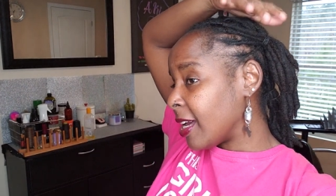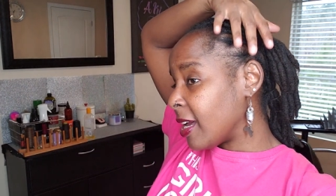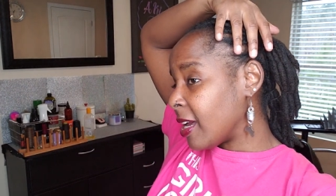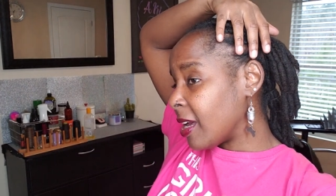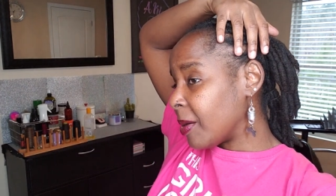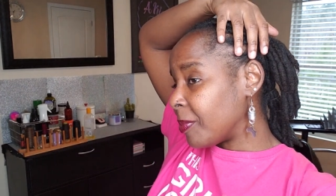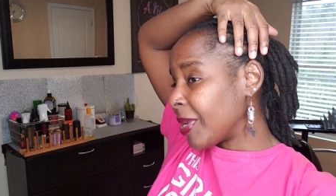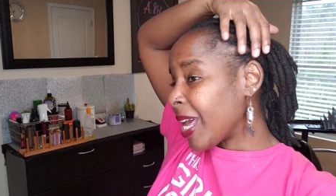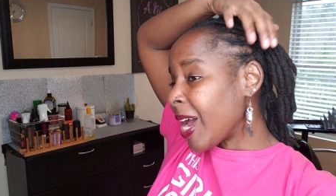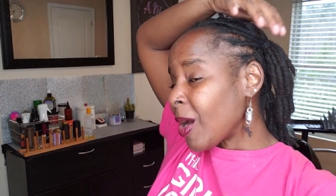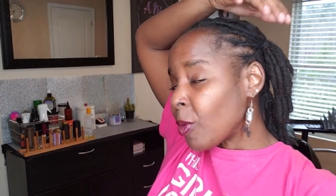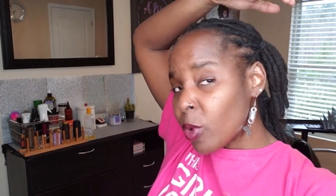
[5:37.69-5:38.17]

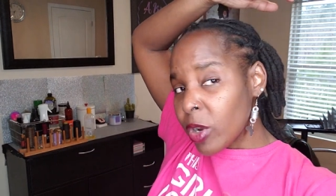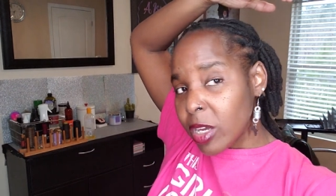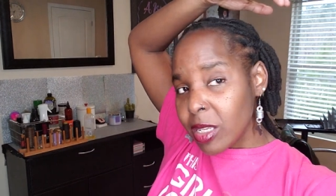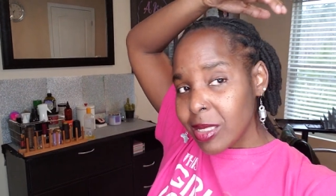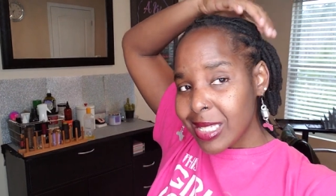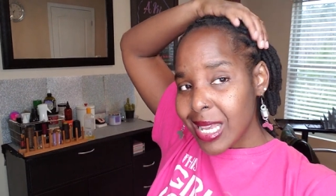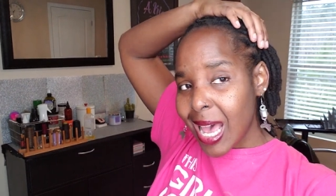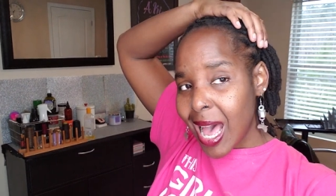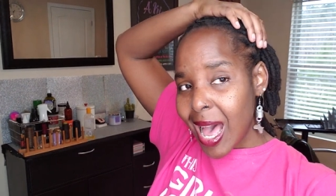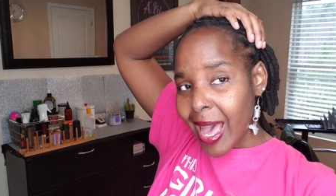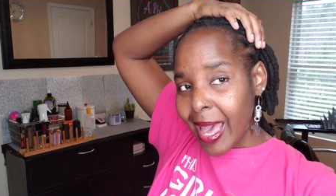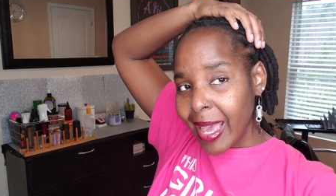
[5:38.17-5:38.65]
um, not real
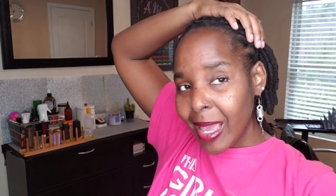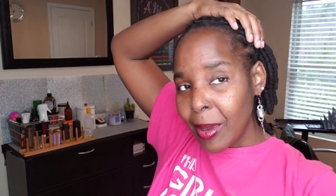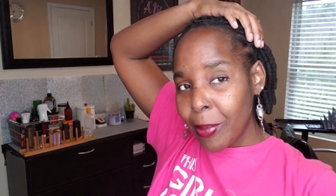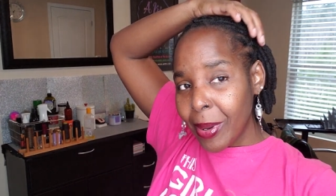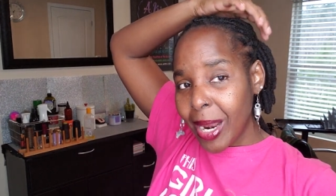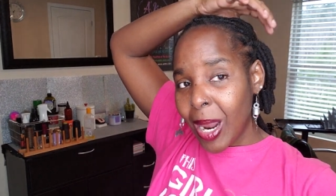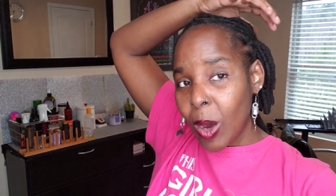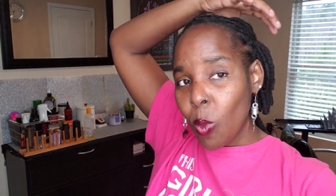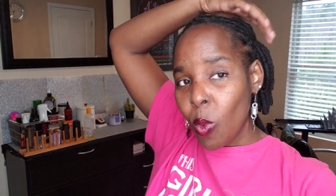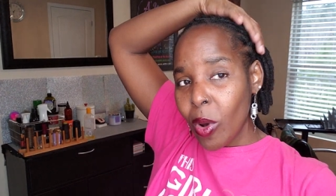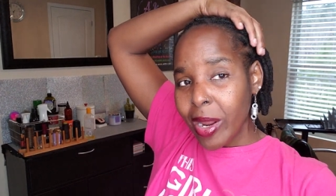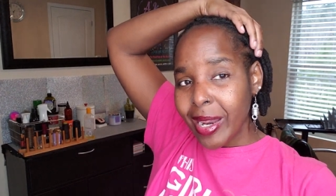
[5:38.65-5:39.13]
tight,
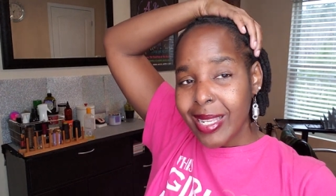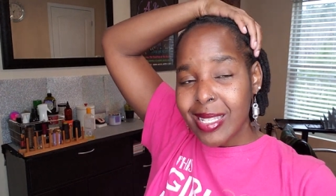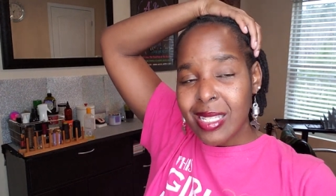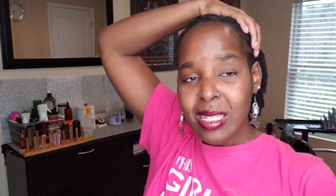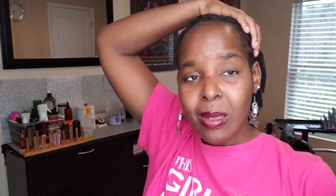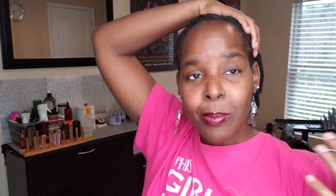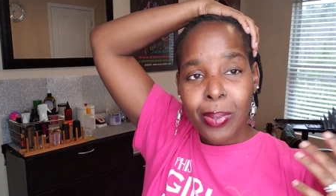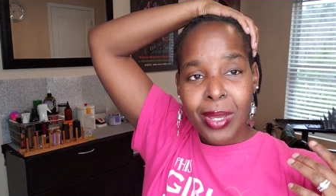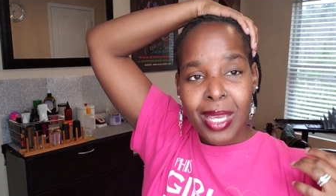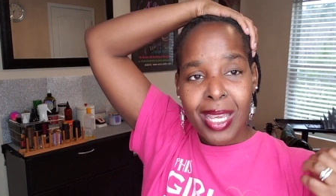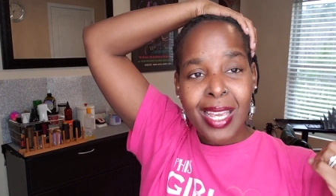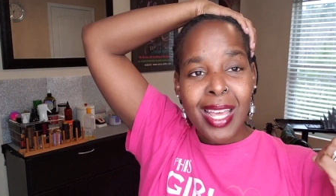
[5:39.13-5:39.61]
but I want it
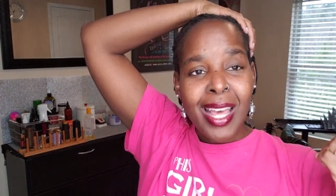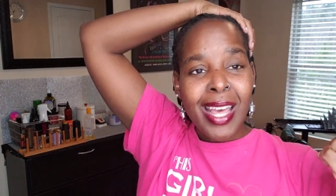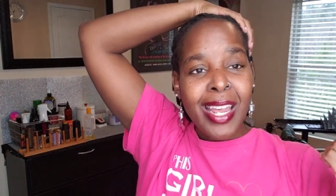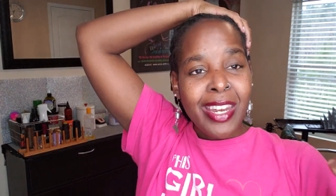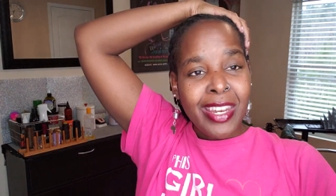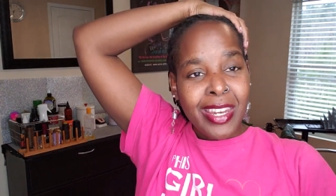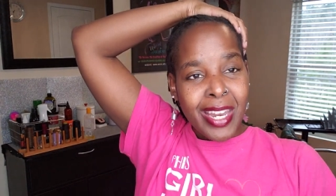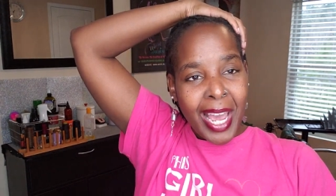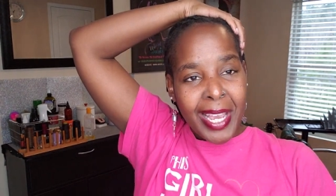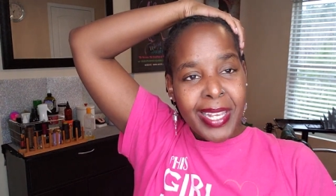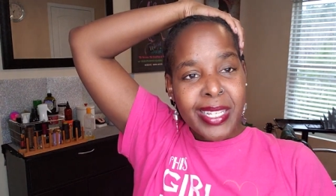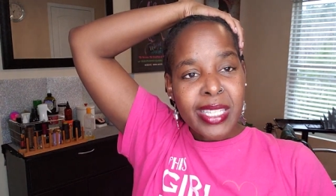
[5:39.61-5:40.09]
to be
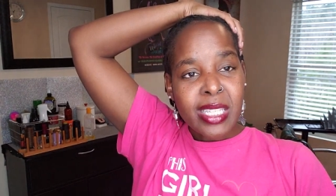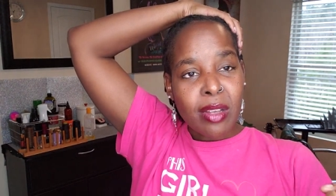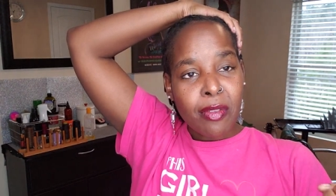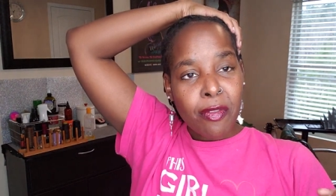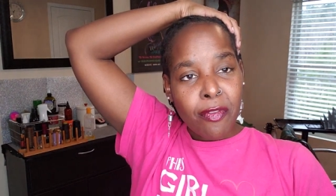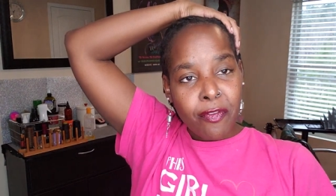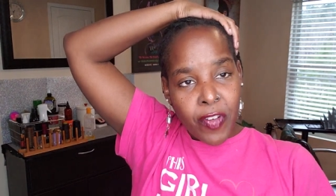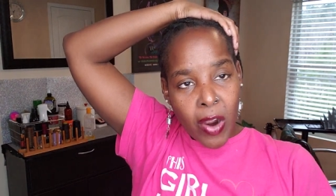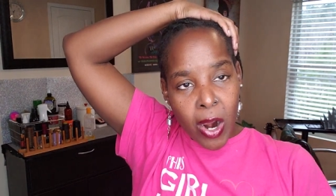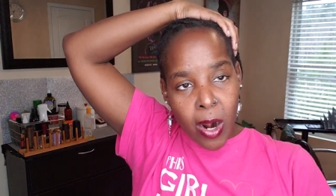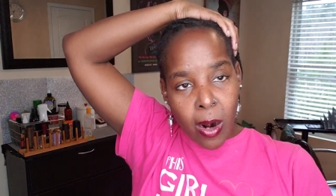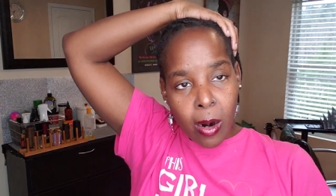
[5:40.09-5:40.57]
nice
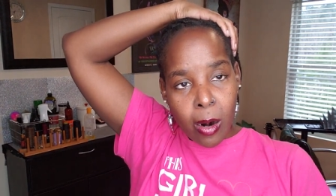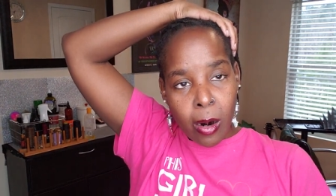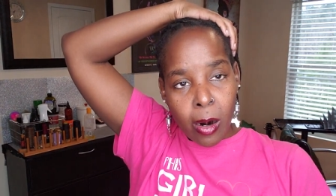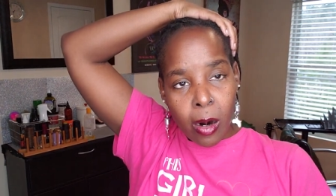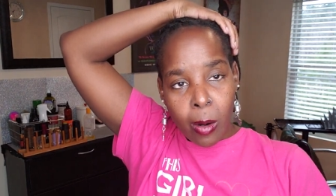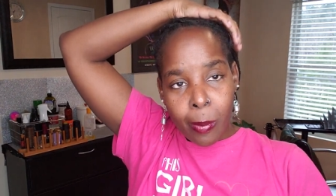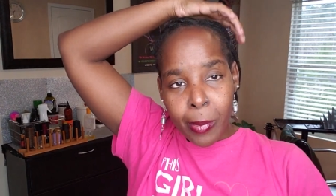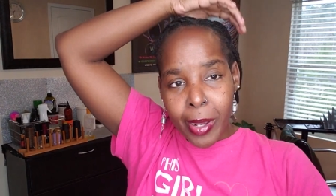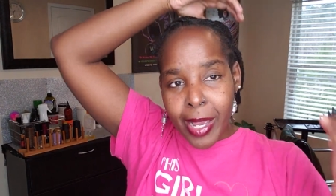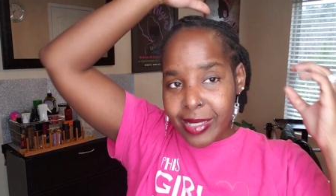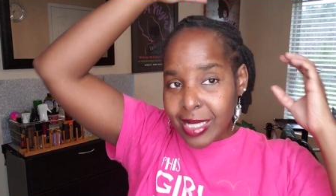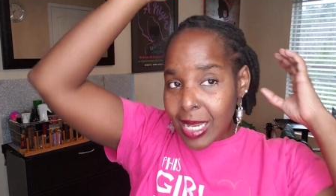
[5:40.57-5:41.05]
and
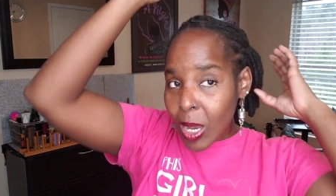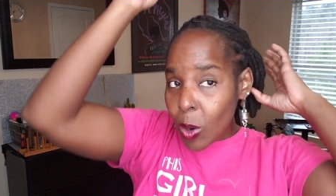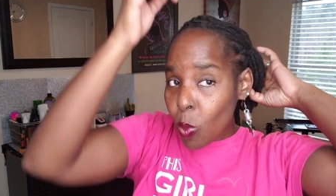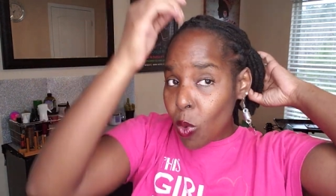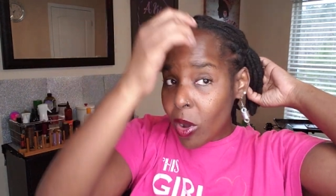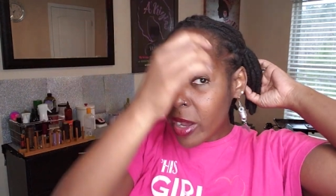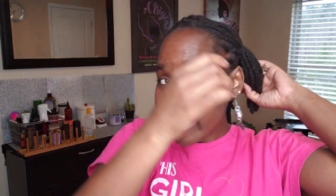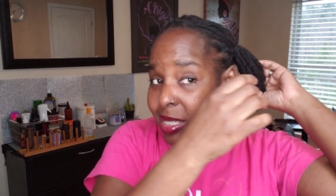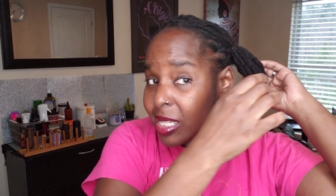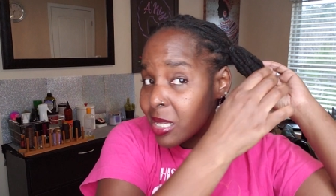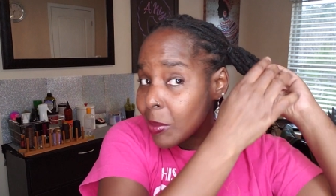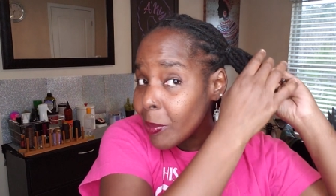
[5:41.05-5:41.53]
firm, because I
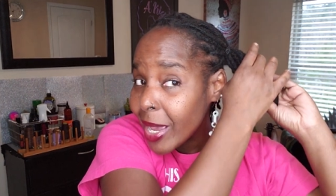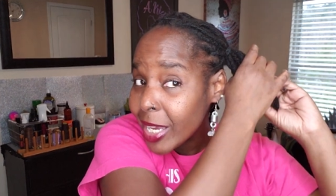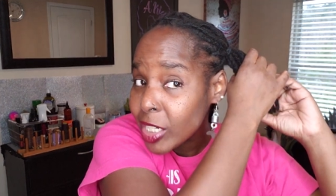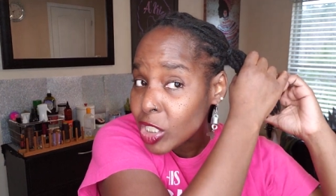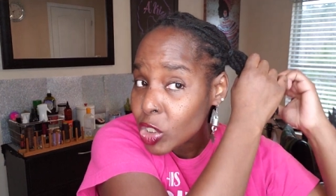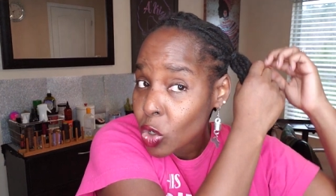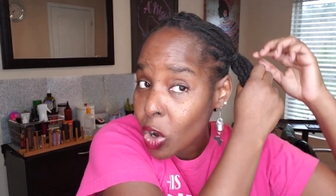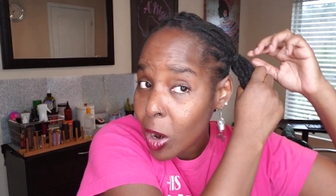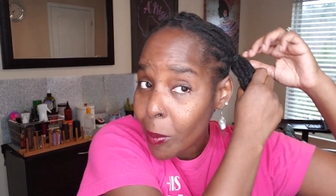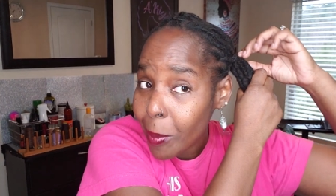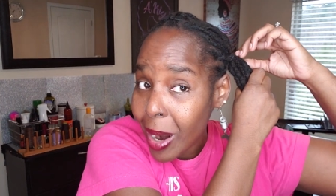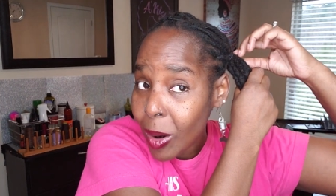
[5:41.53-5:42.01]
want to make
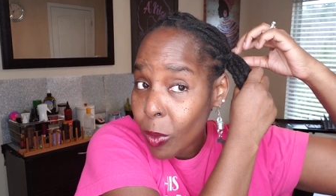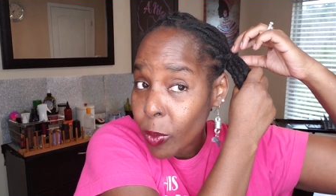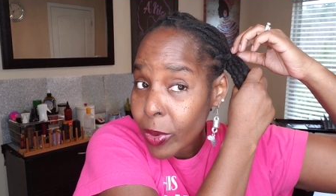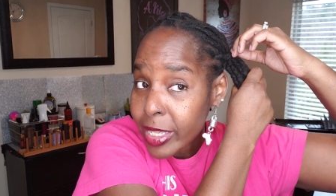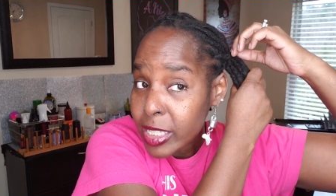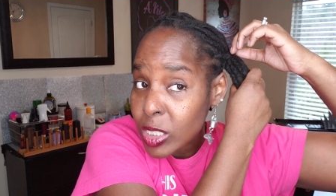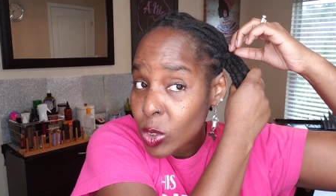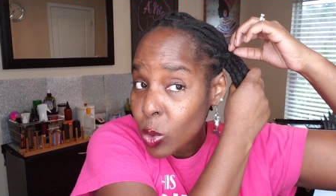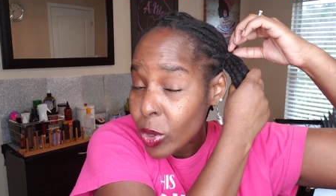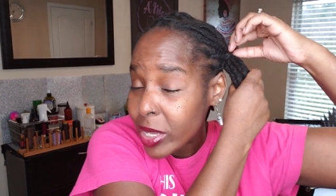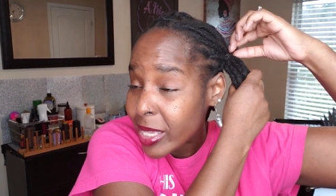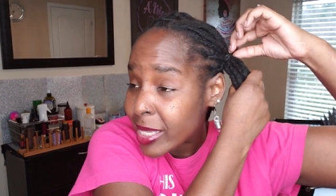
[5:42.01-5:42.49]
sure my
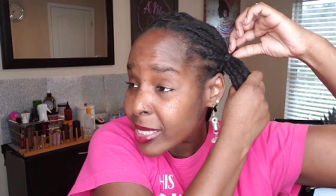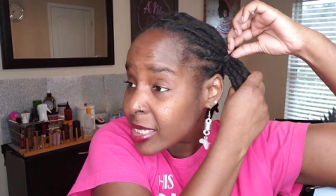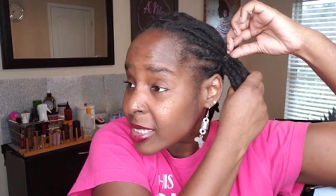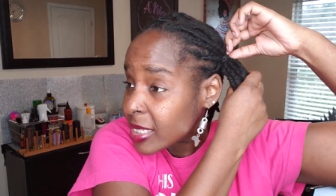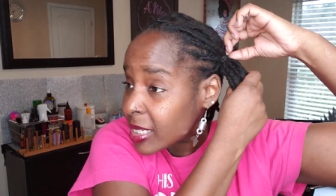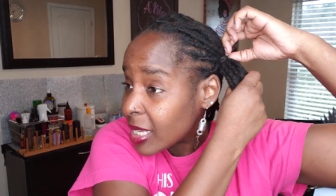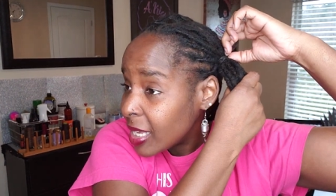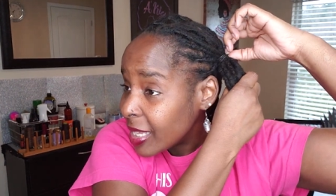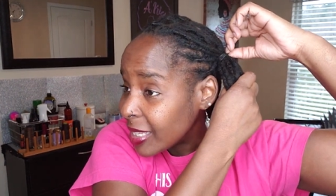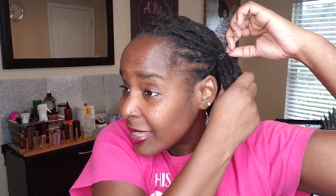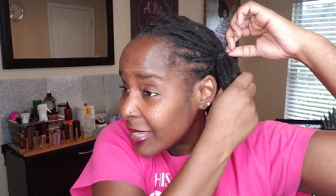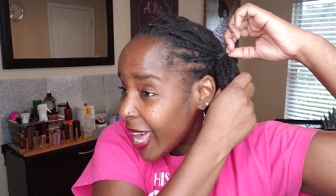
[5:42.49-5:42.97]
retwist
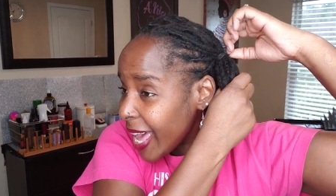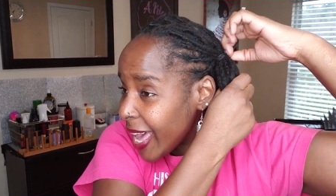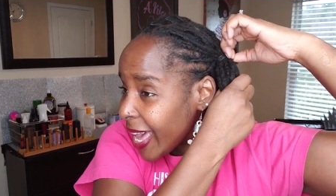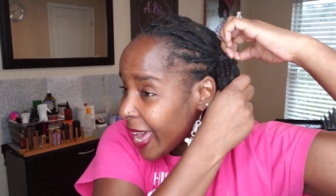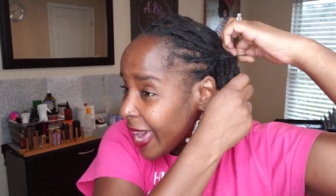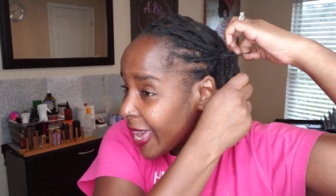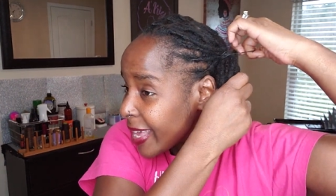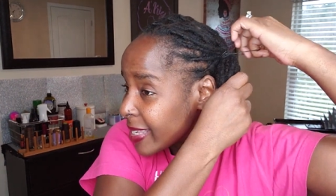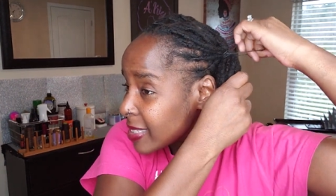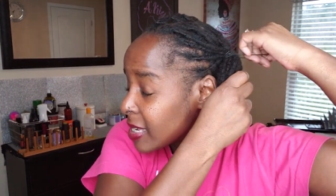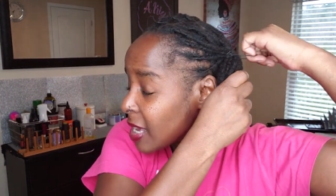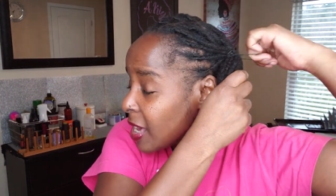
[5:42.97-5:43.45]

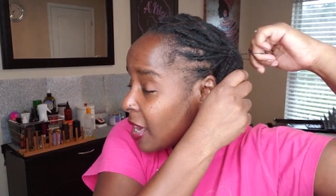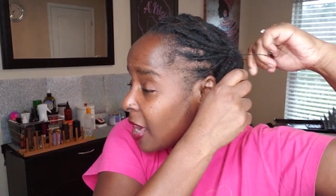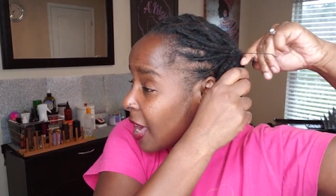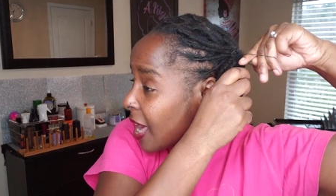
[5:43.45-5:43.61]
lasts.